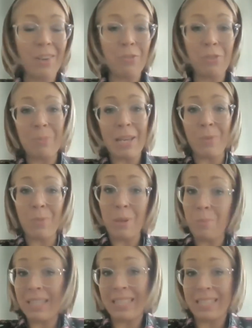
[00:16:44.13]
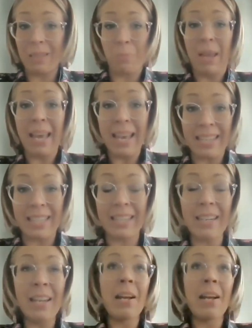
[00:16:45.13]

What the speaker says: For many women, it's a pain.